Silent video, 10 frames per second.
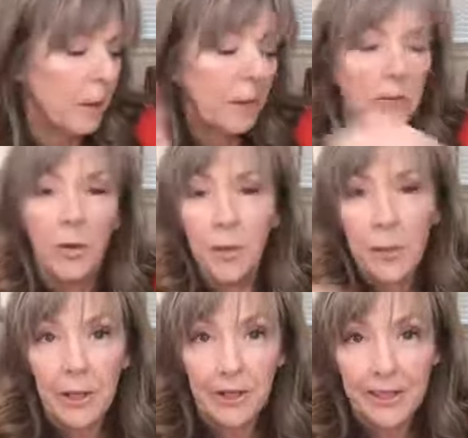for
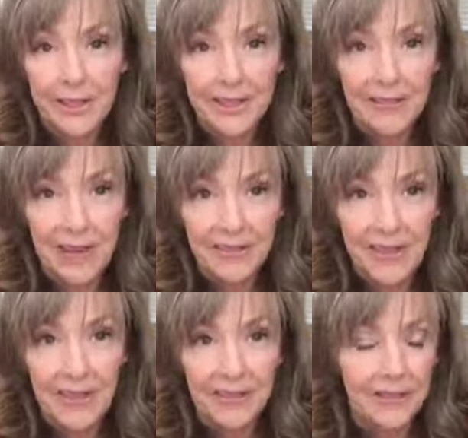365
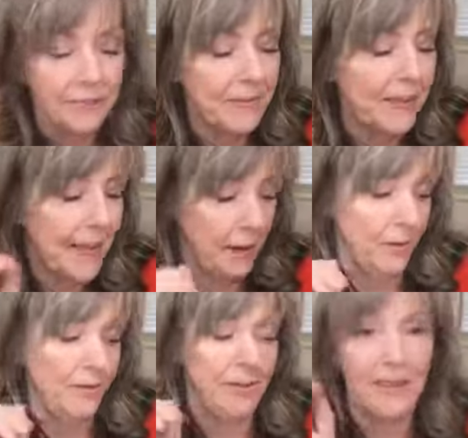days. Now,
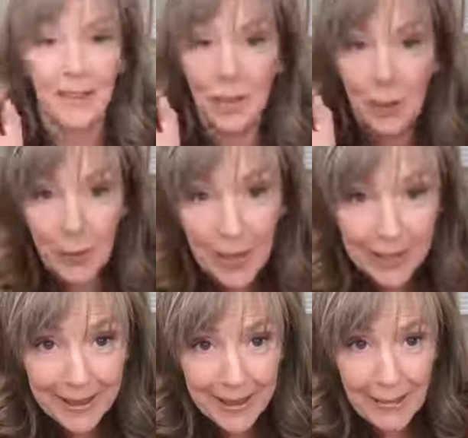the
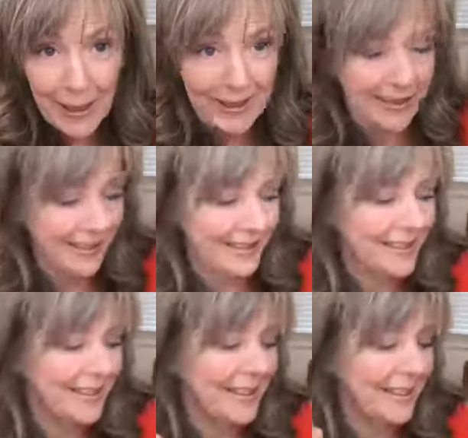great thing about
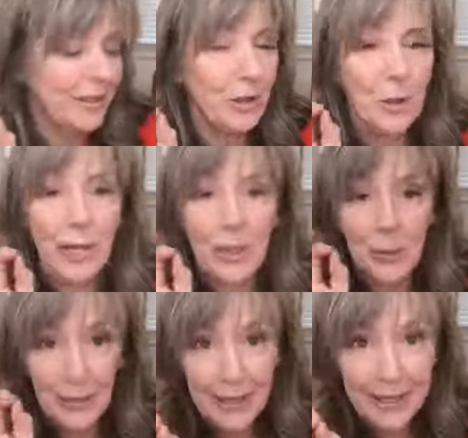this is you can
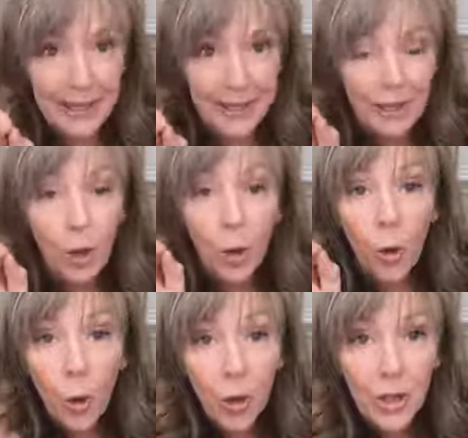read it
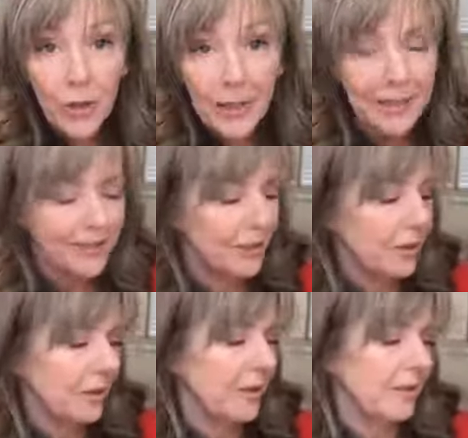or you can listen
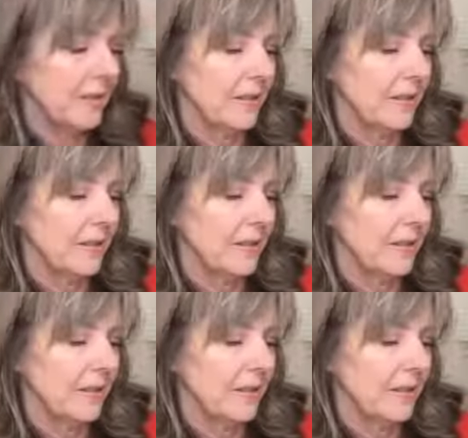to it.